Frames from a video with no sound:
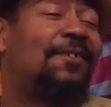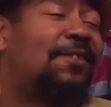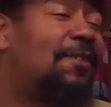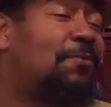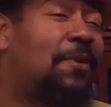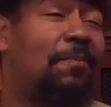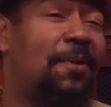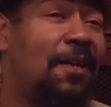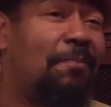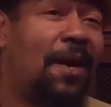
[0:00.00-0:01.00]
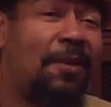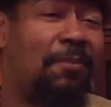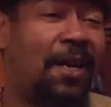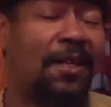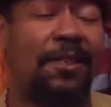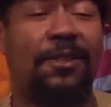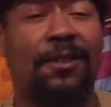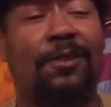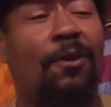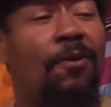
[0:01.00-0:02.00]
She don't want up in that body bag, that
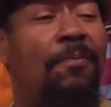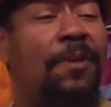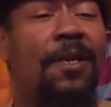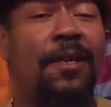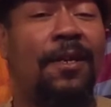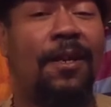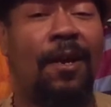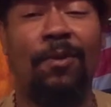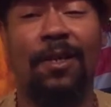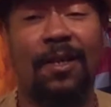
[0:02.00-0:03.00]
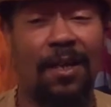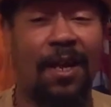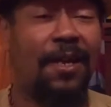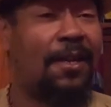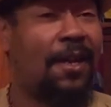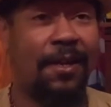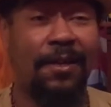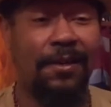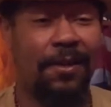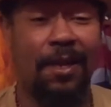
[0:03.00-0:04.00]
shit. So me, I'm looking like, hey,